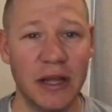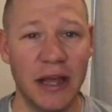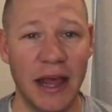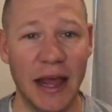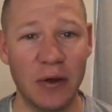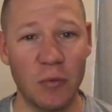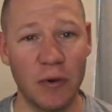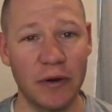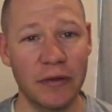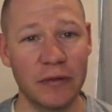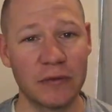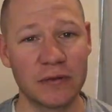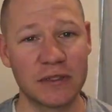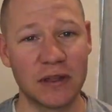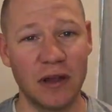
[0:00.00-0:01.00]
And where
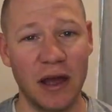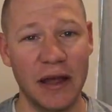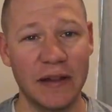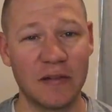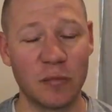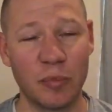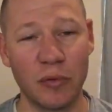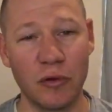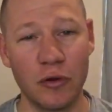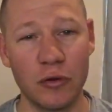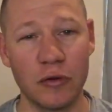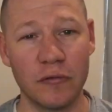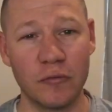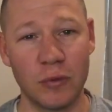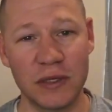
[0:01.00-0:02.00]
those lines blur
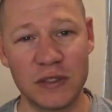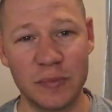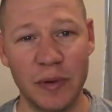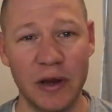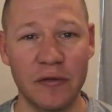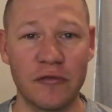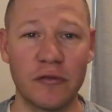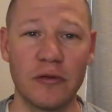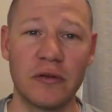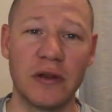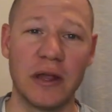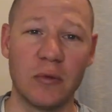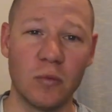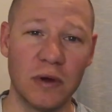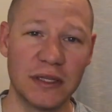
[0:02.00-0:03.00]
of what's barefoot
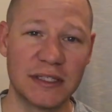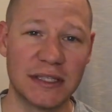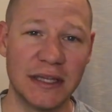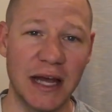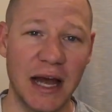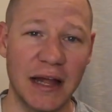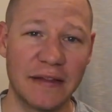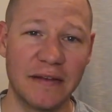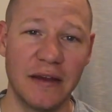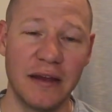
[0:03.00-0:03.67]
and what's not,